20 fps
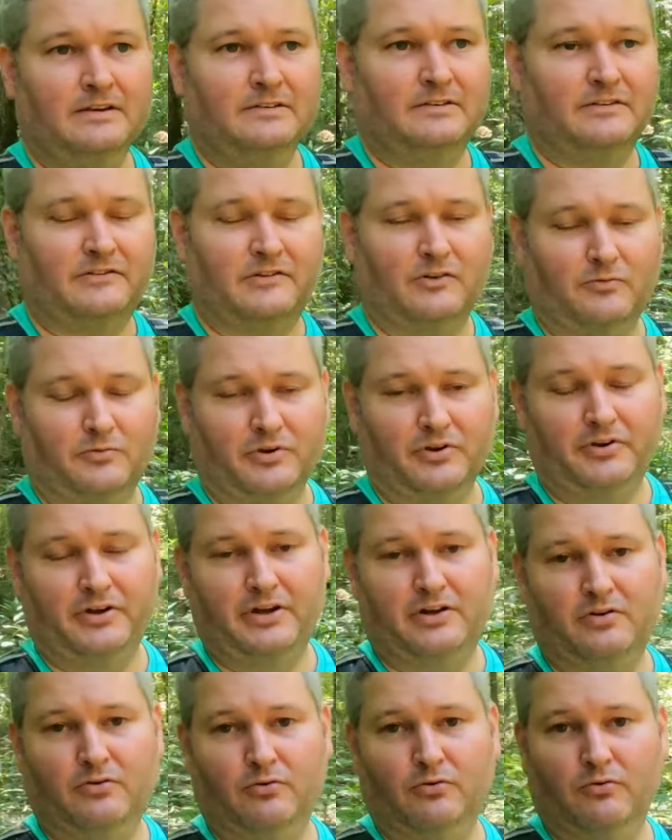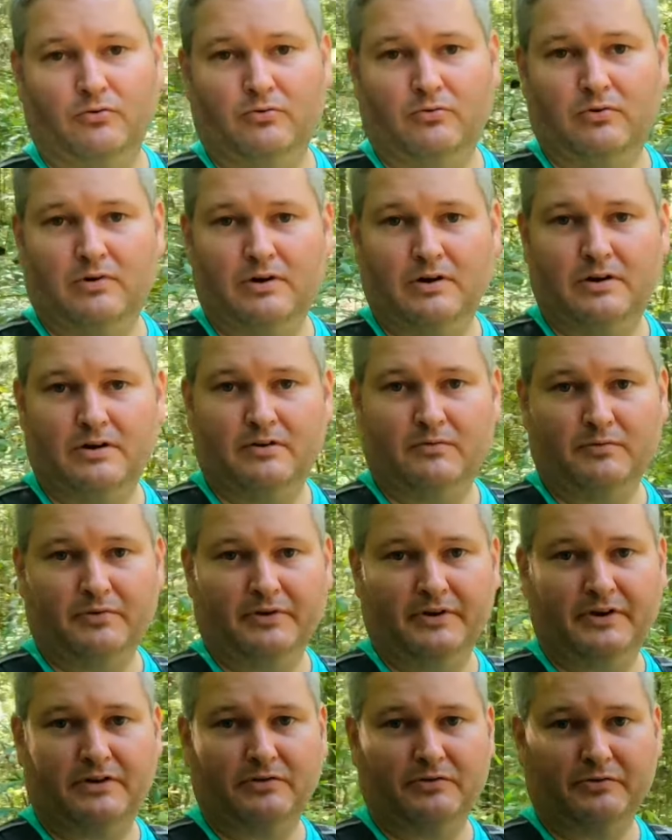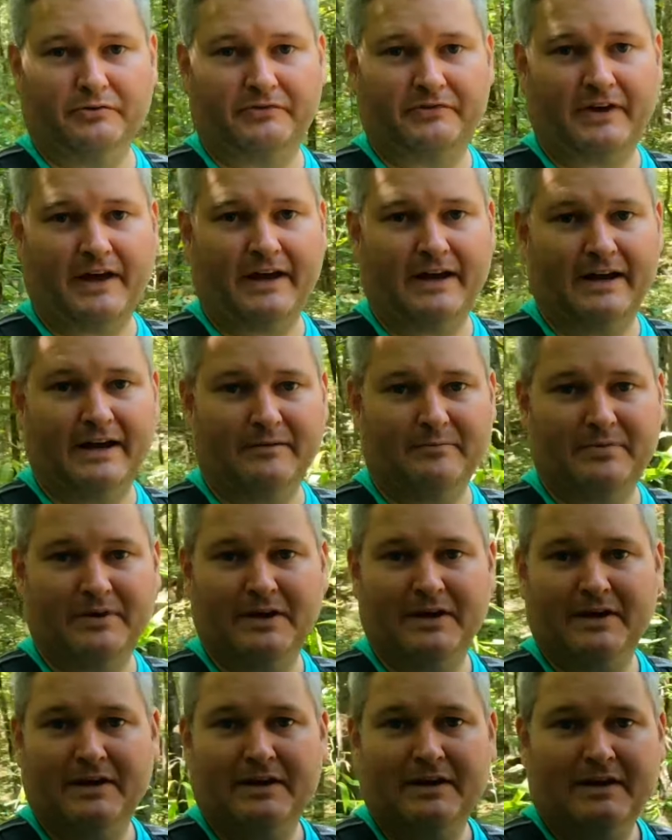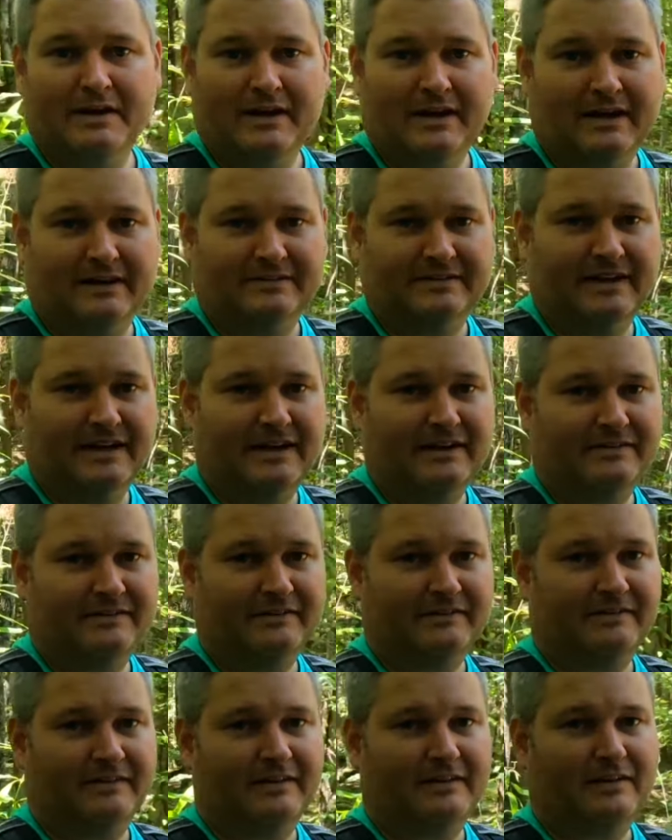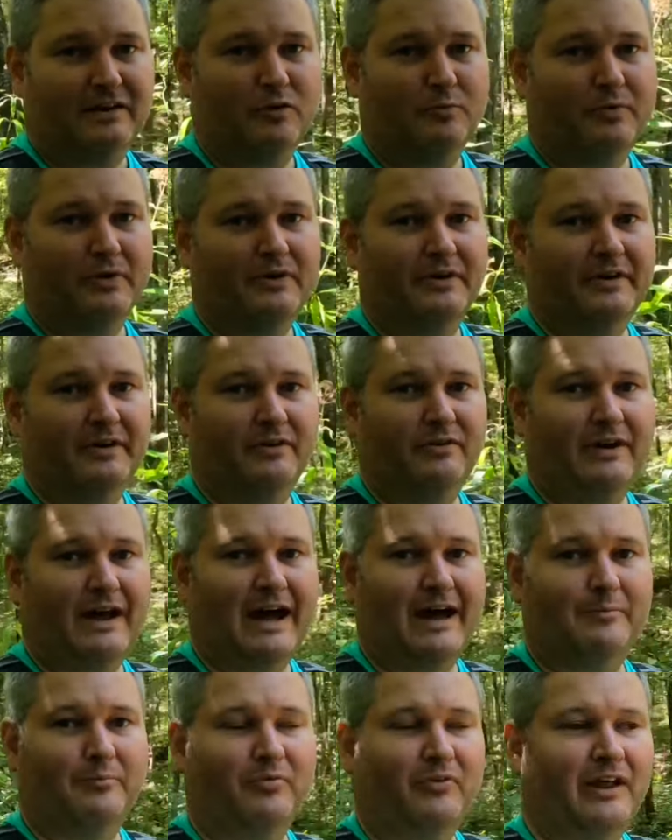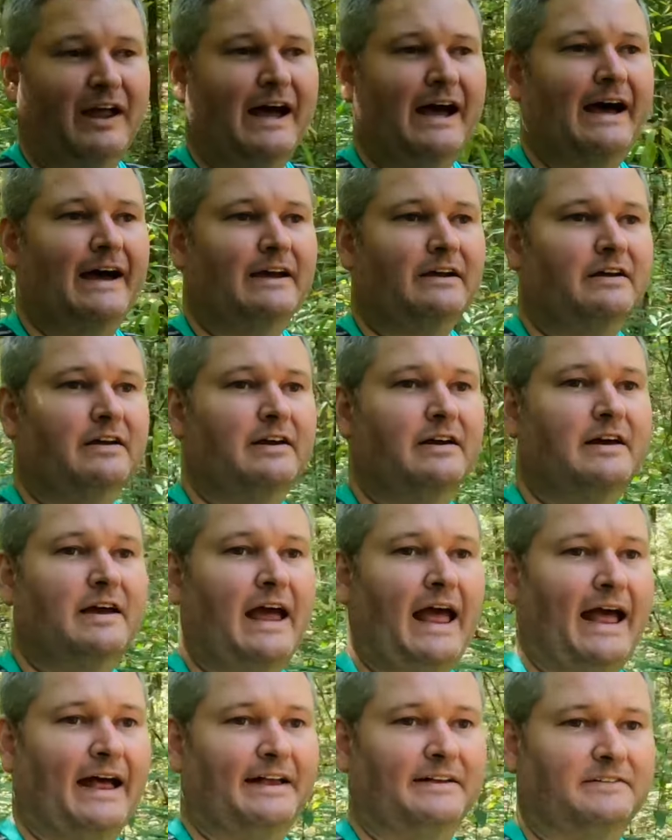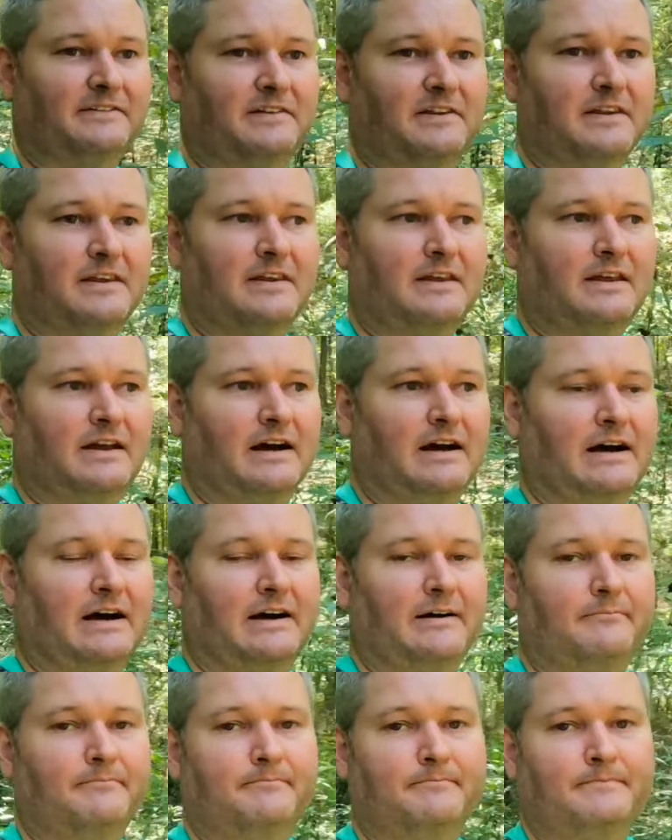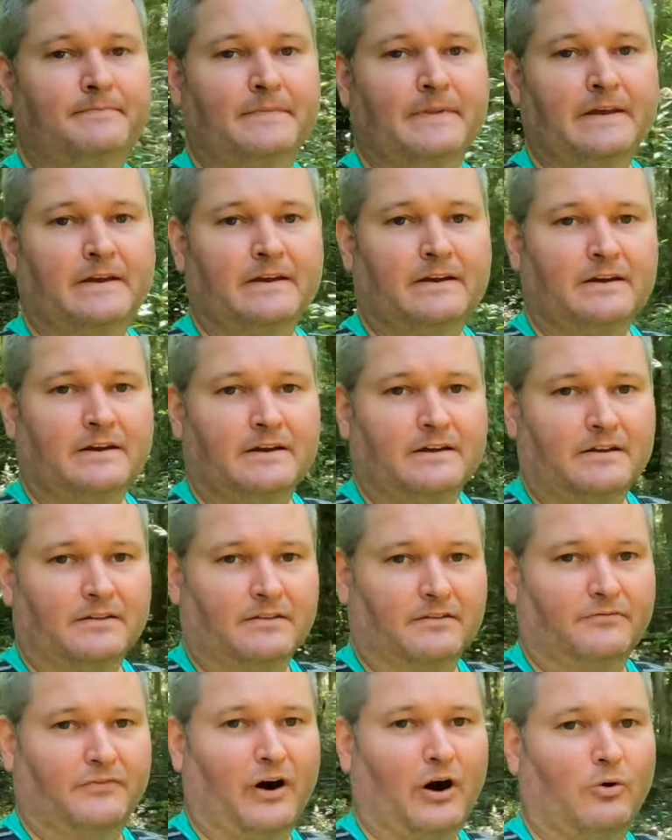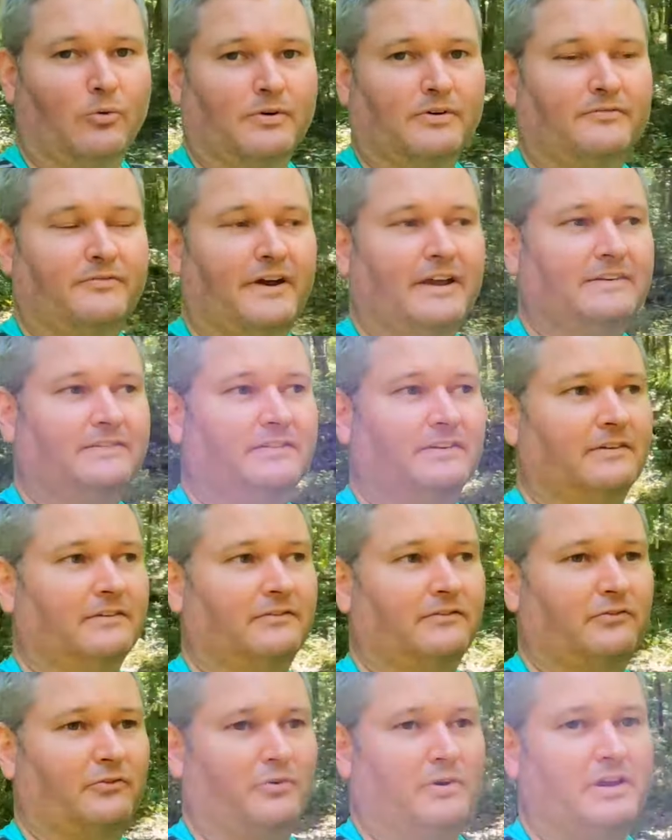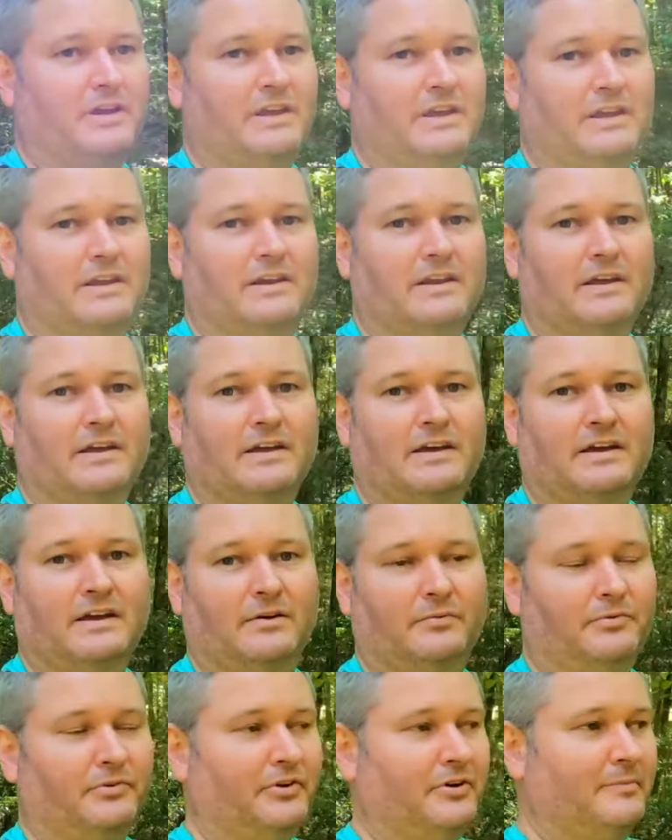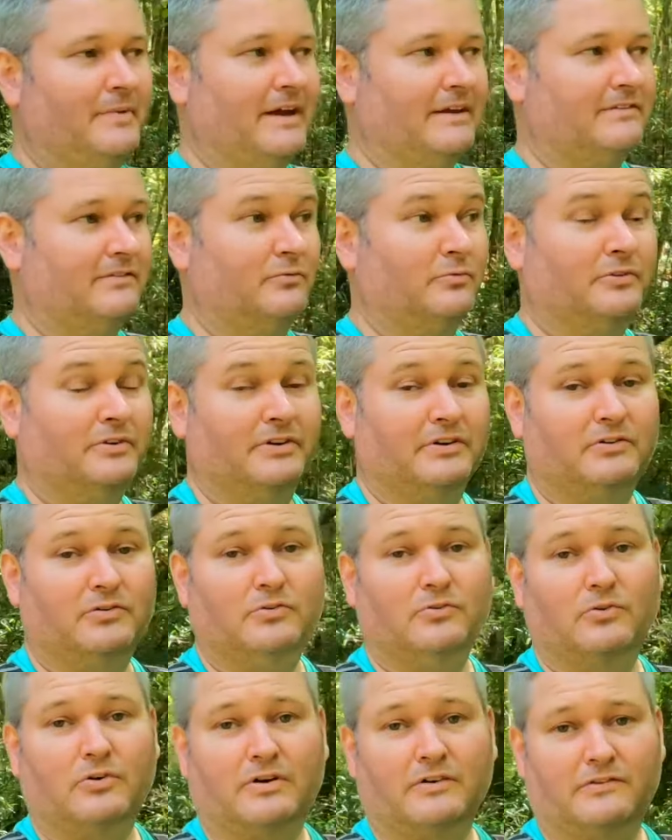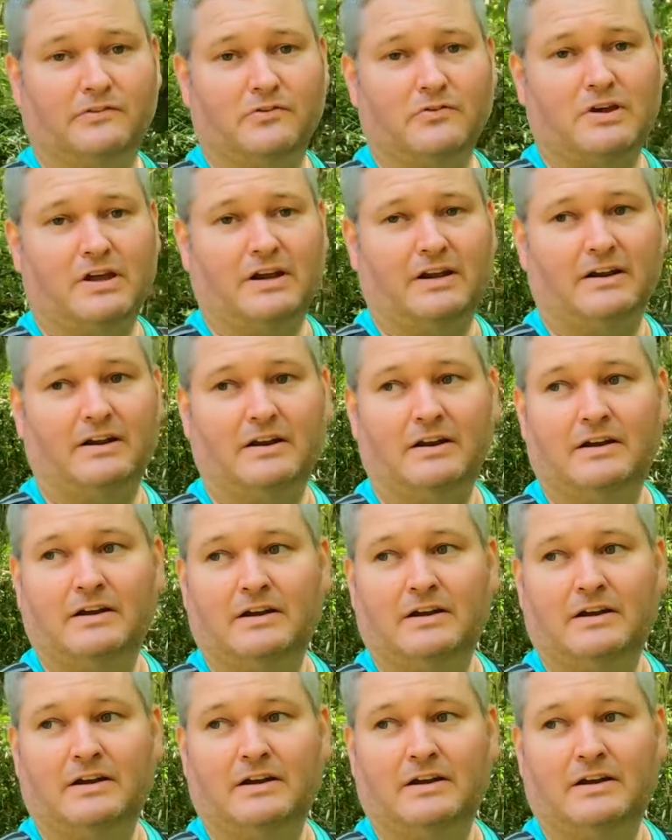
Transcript: just a really cool really cool setup and I tell you since the GoPro Hero 9 Black has the um, the forward facing screen, it really makes it really cool because you can